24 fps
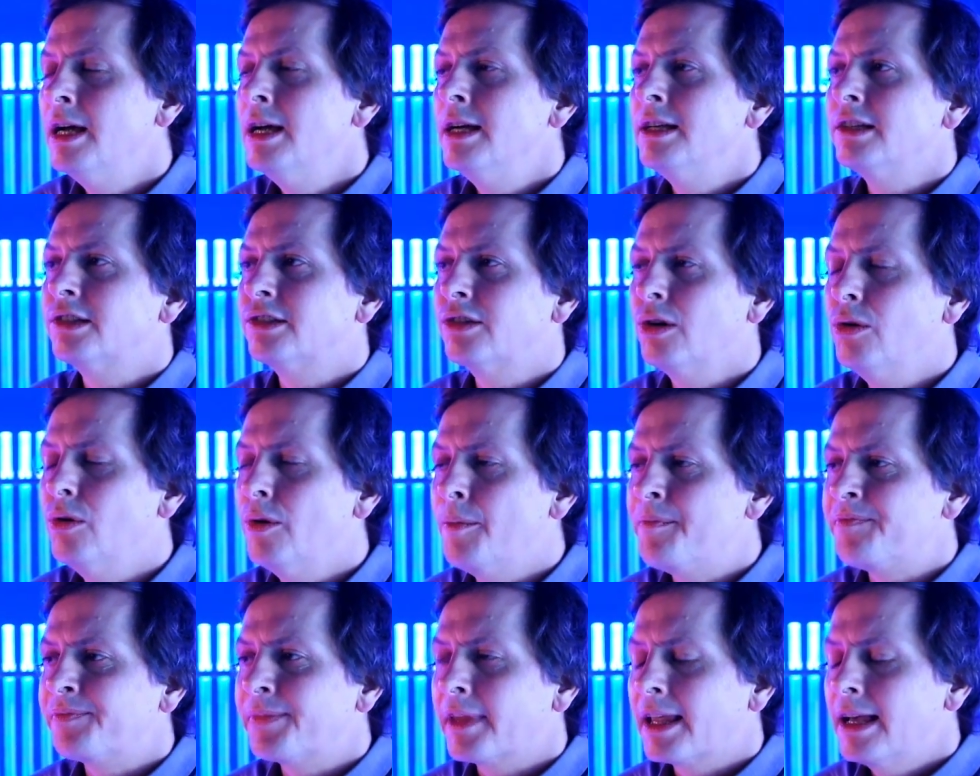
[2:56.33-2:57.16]

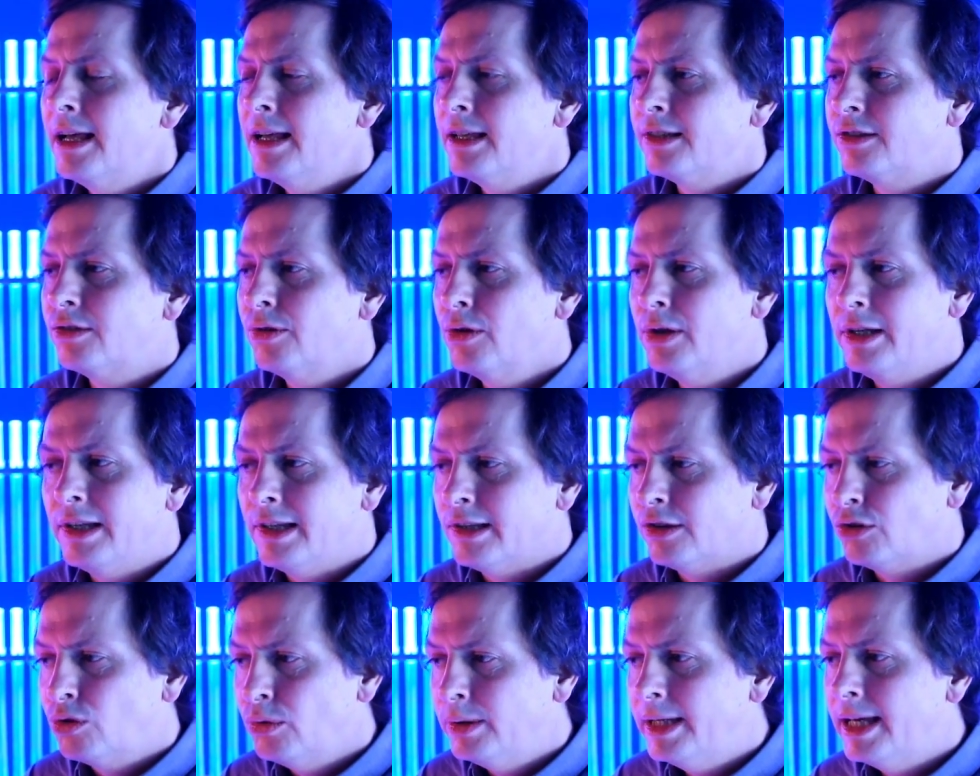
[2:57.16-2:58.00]
So
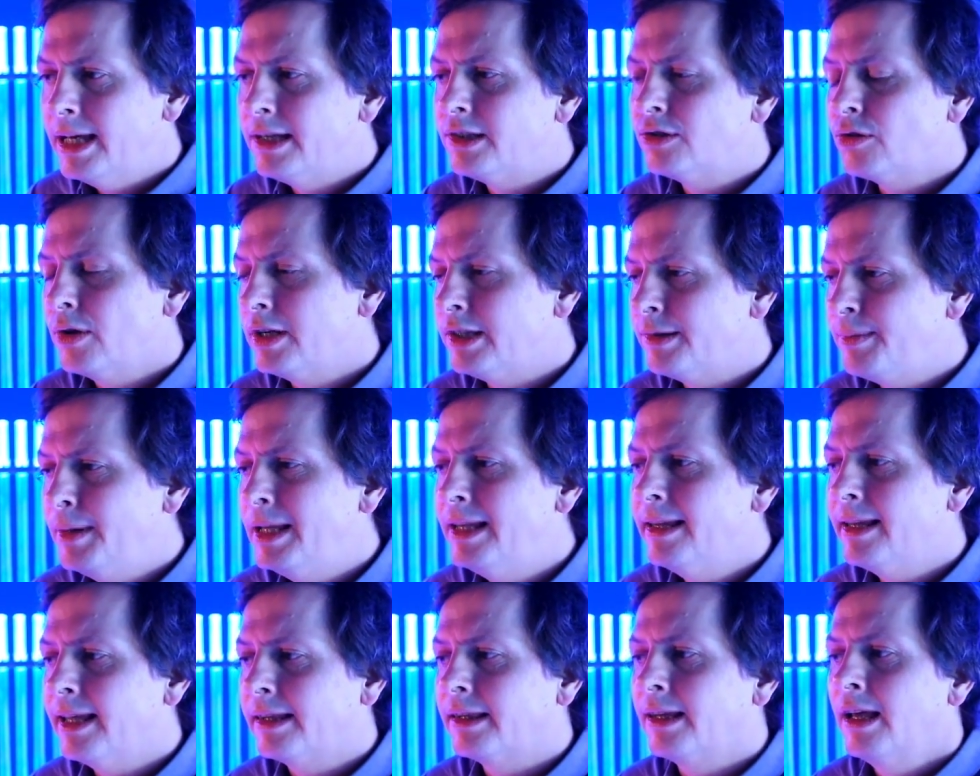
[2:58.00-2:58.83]
it
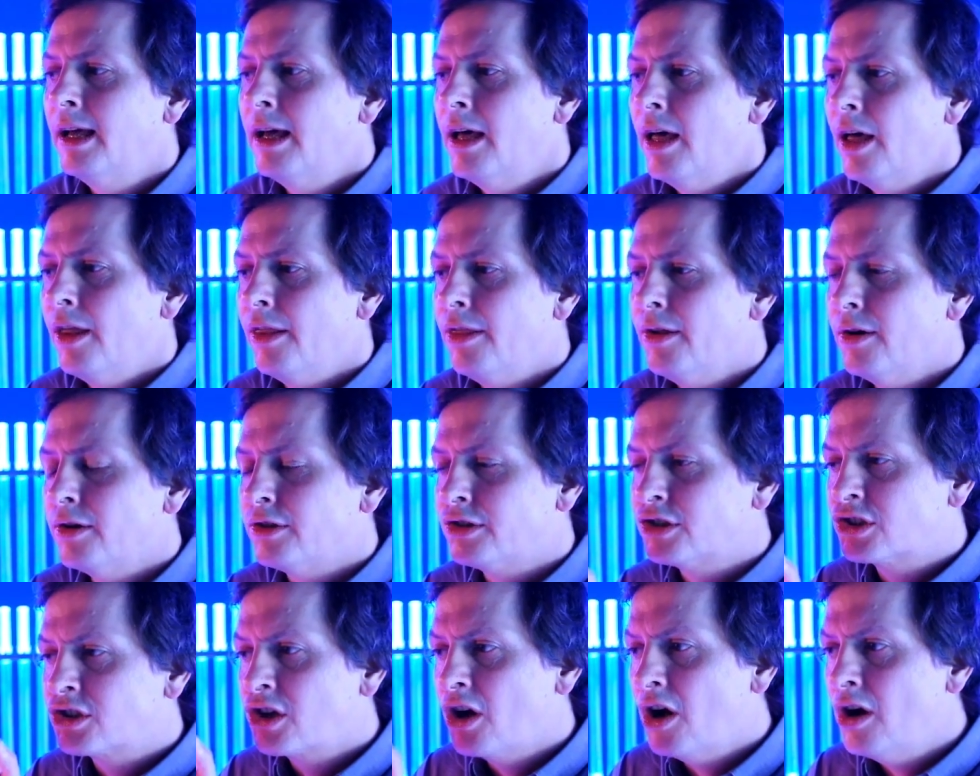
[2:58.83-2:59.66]
means that the
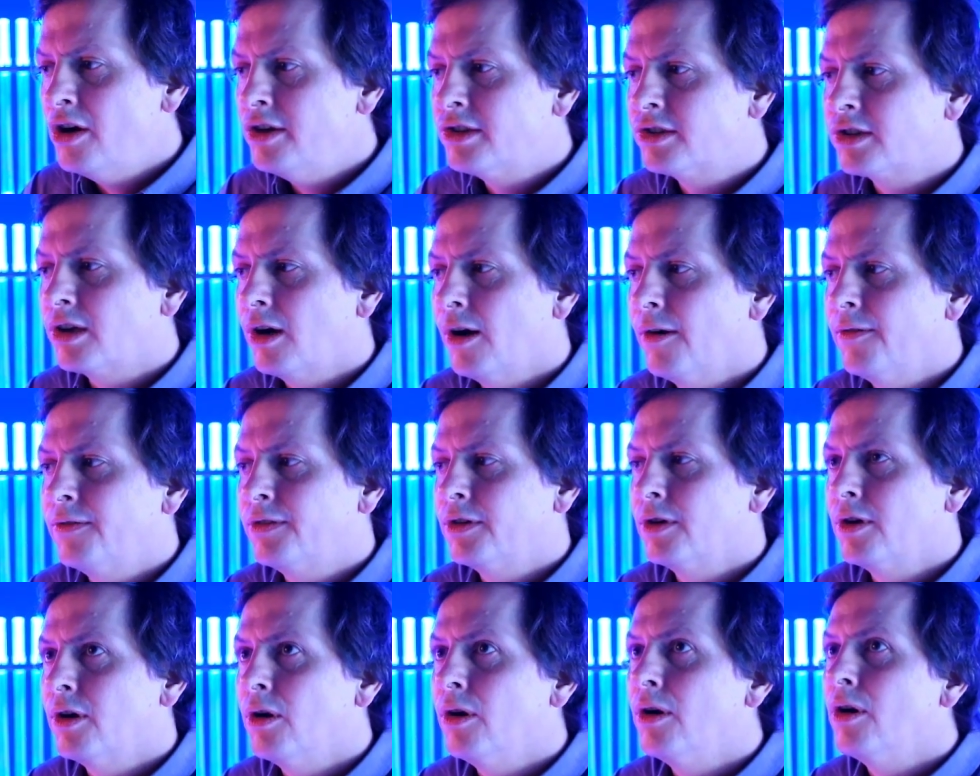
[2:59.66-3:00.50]
choice of
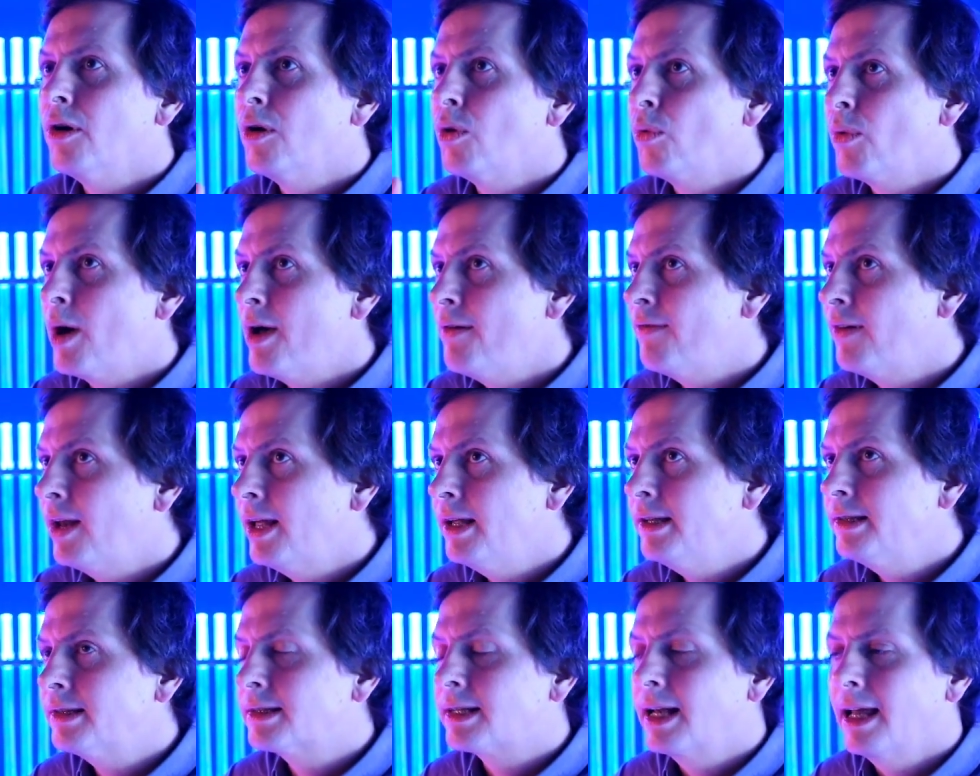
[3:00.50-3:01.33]
the
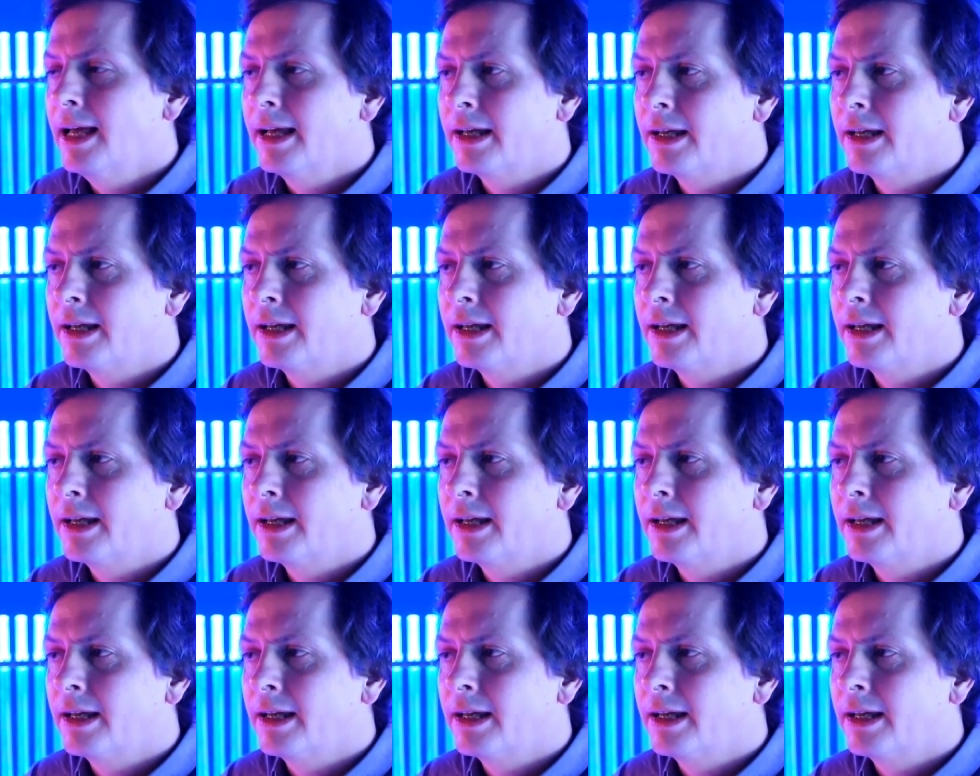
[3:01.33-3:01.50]
wavelengths